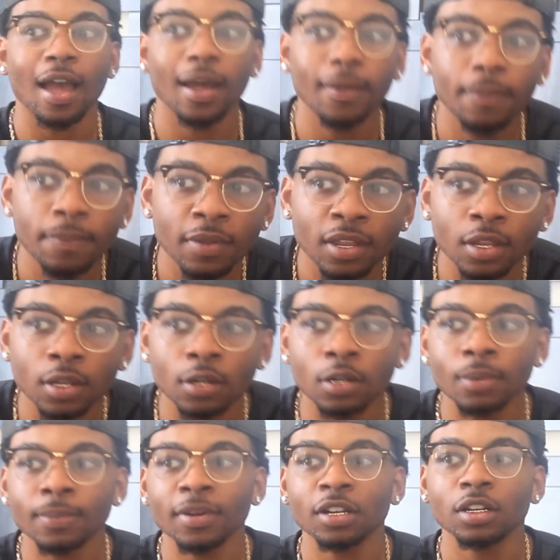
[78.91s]
I'll be
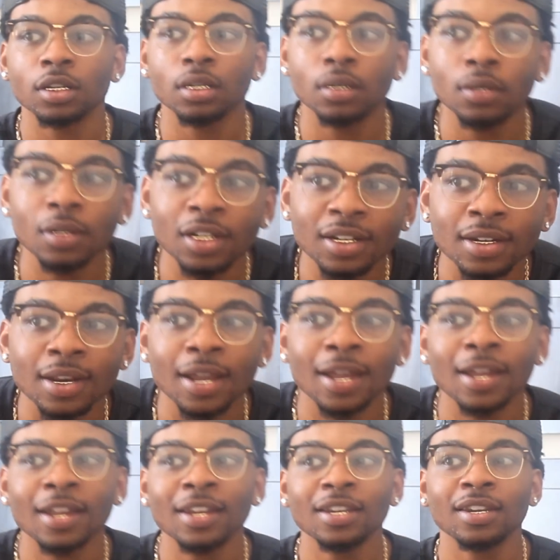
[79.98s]
on my shooter,
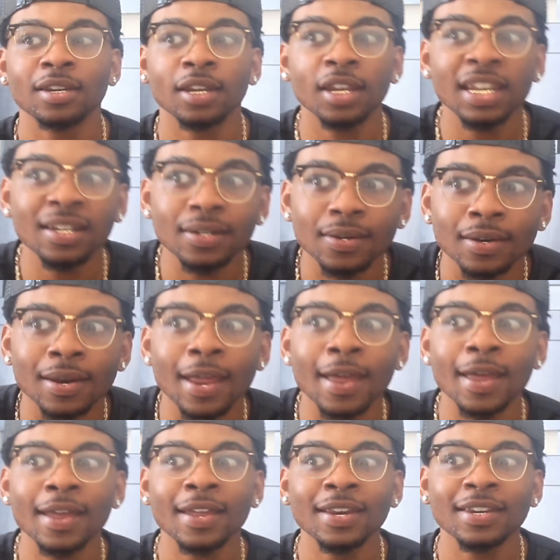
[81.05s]
die shit,
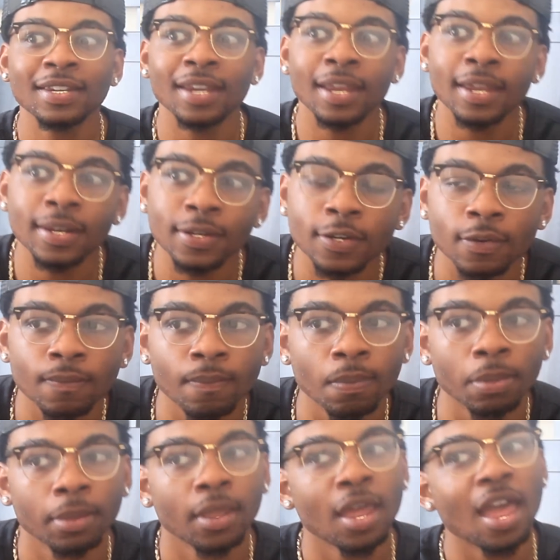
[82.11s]
die shit.
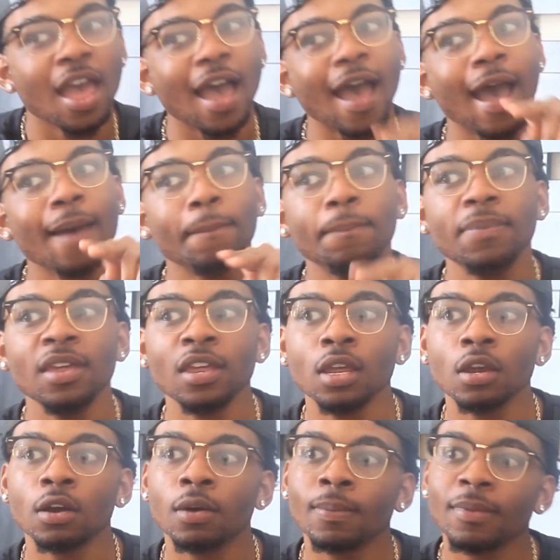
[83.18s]
I
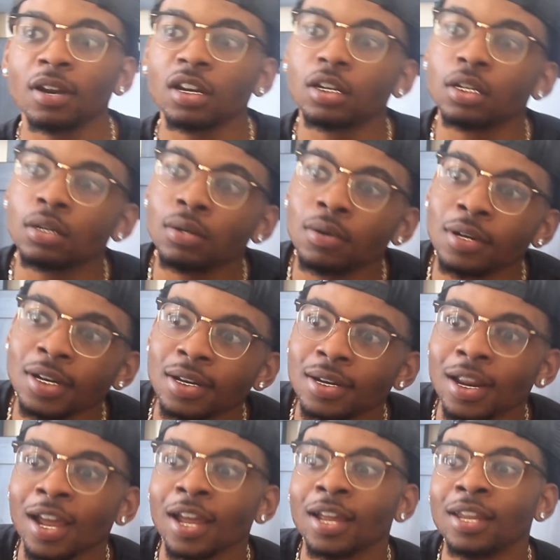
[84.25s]
be on my shooter,
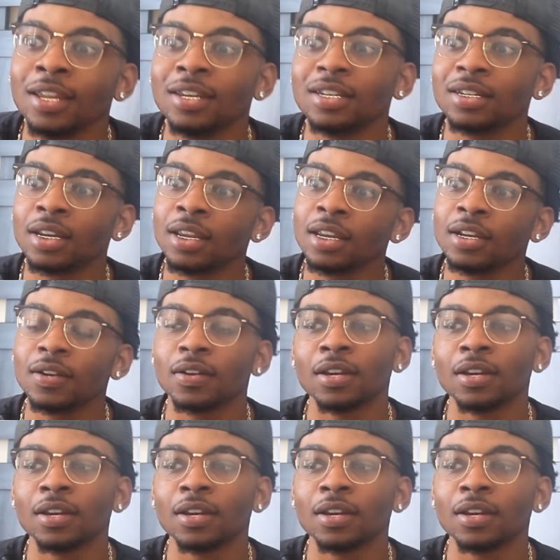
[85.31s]
die shit.